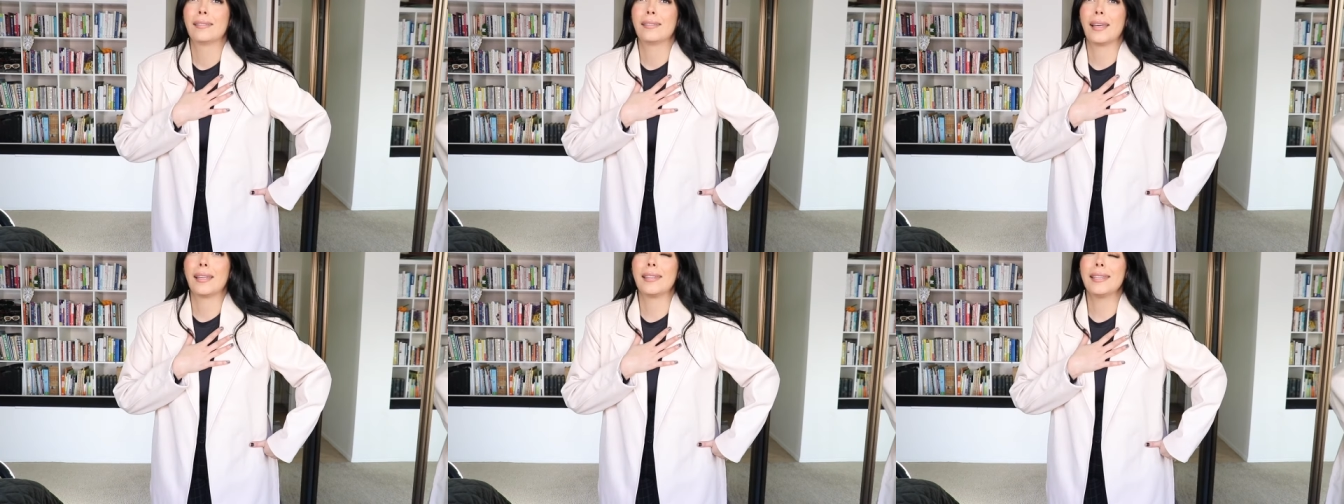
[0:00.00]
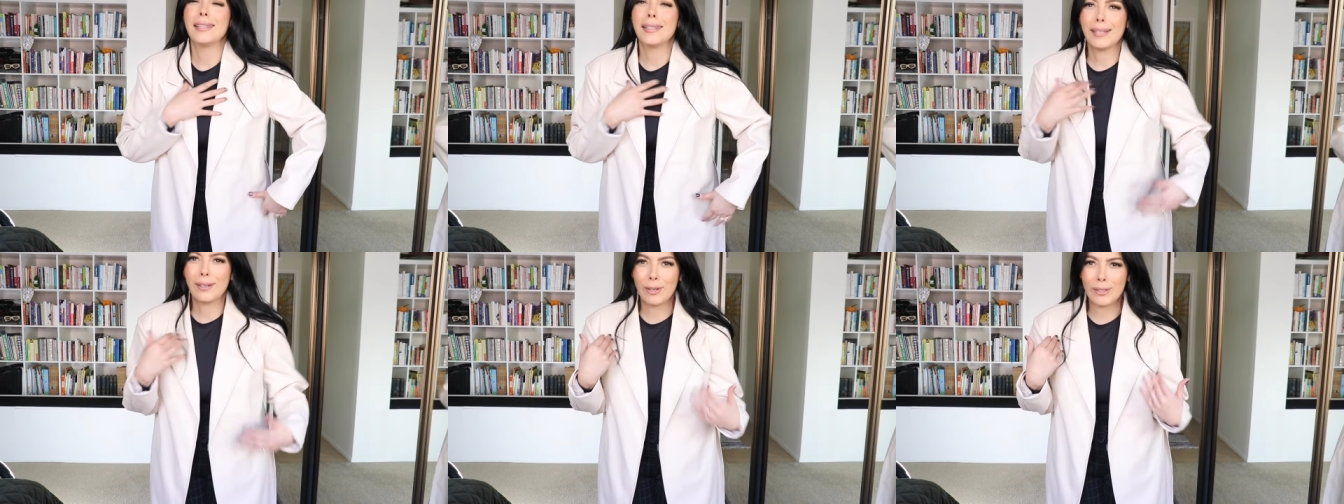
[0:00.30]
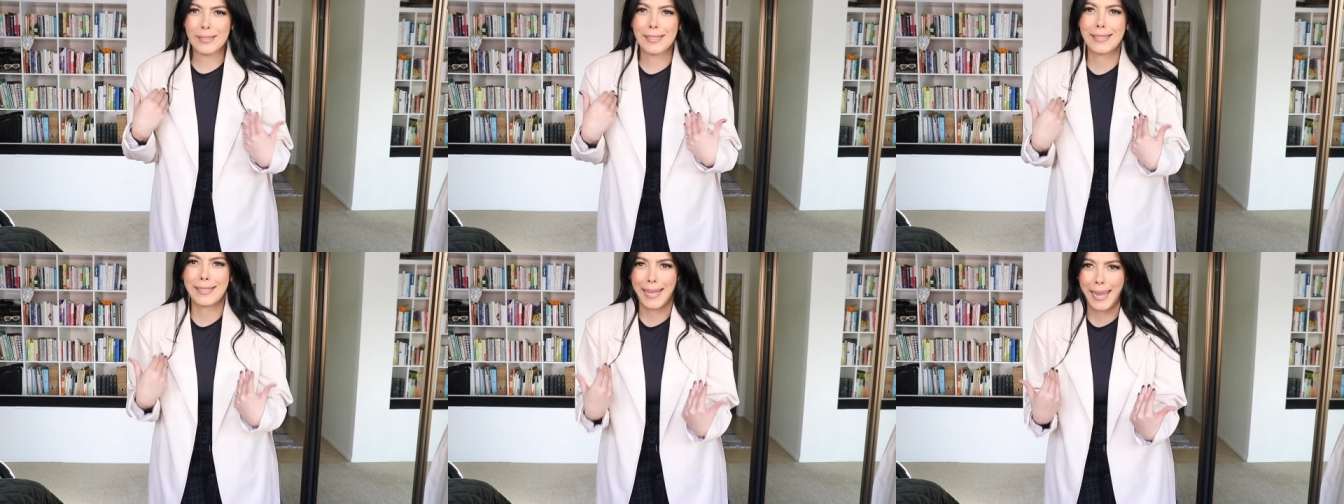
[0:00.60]
I think they
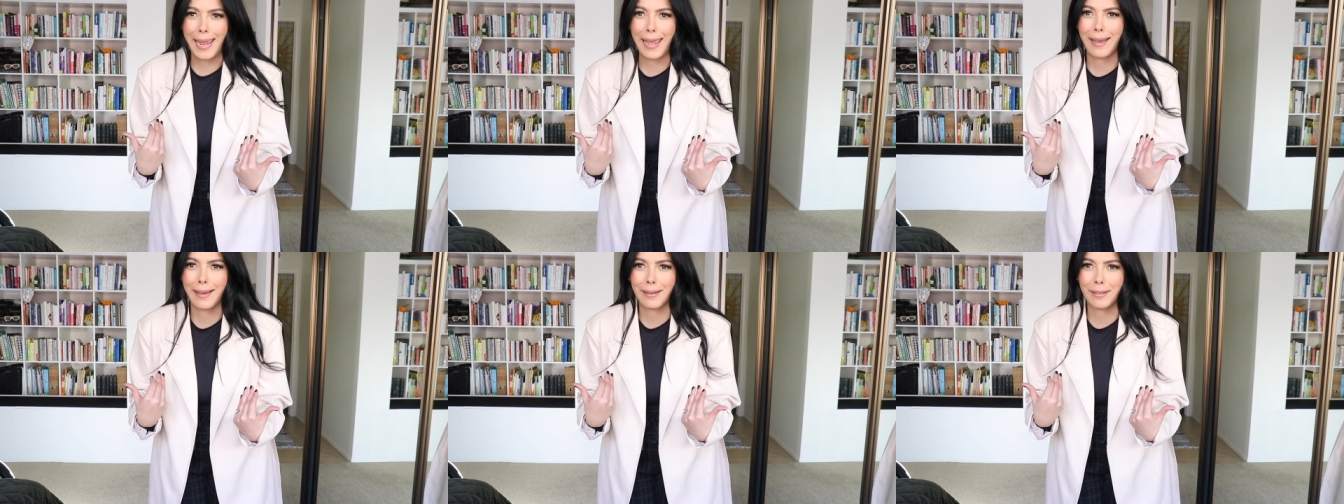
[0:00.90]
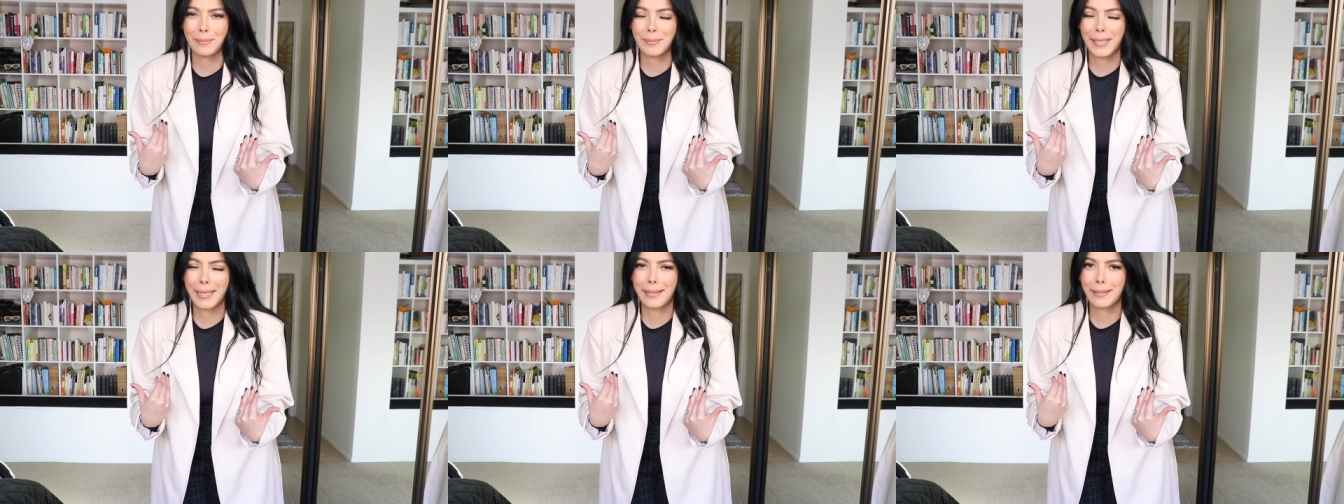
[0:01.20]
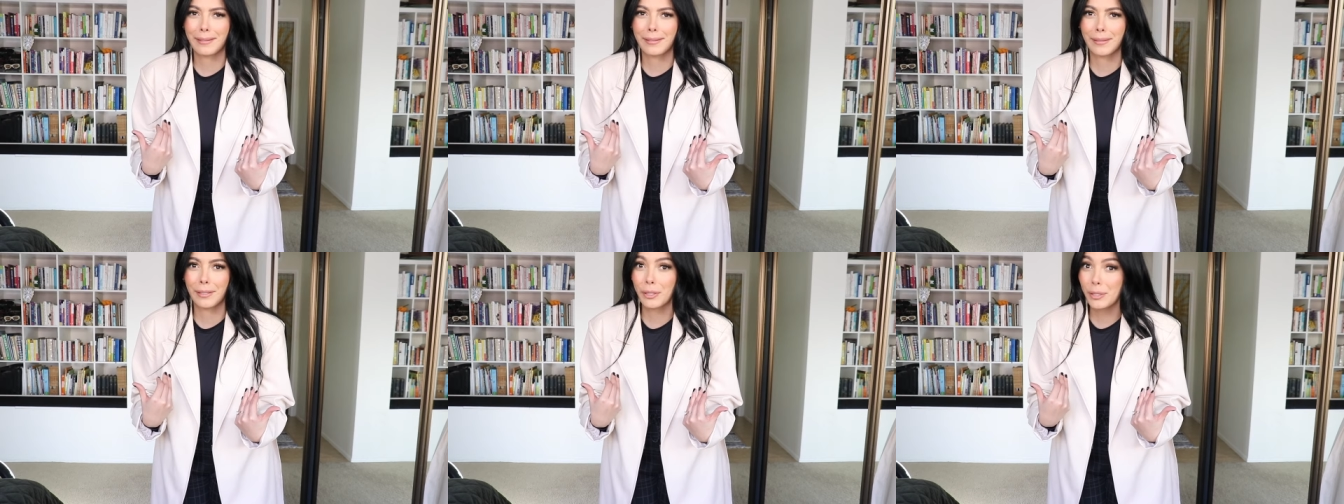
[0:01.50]
called it tan. I'm
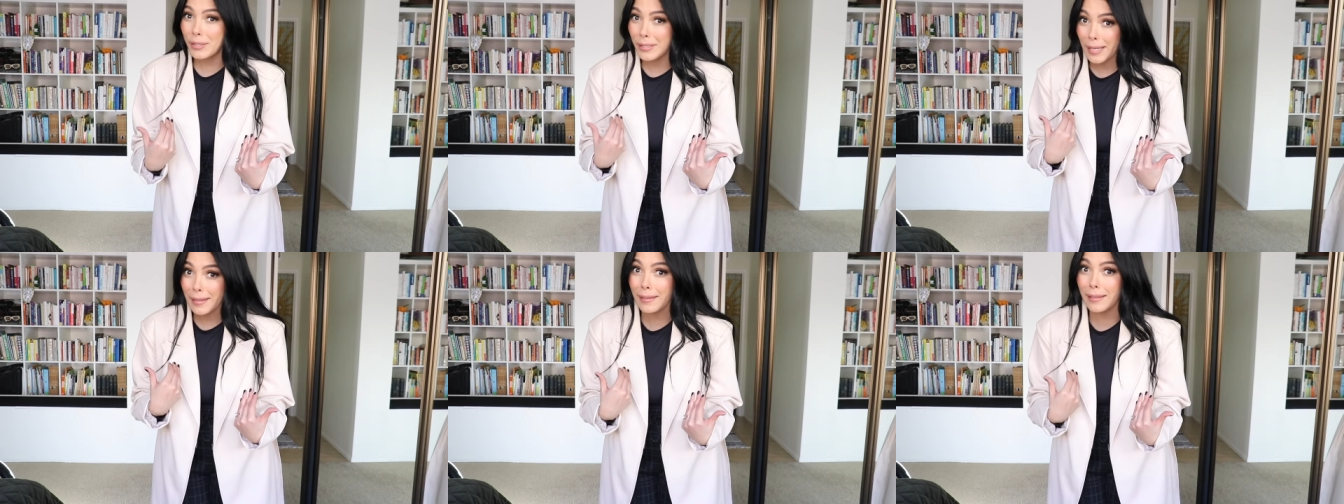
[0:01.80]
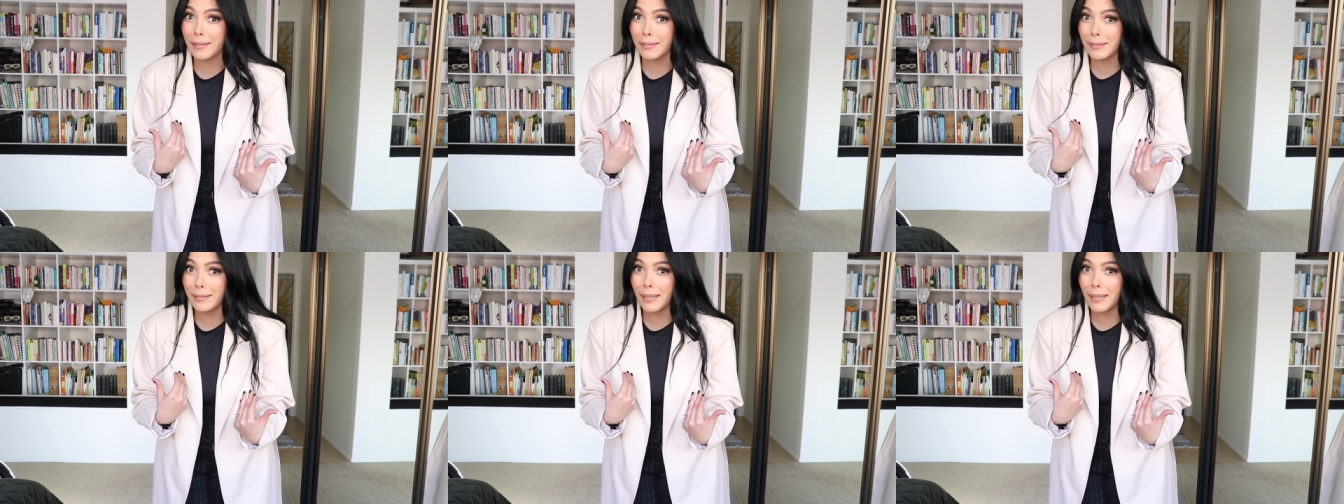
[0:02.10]
like, there's nothing.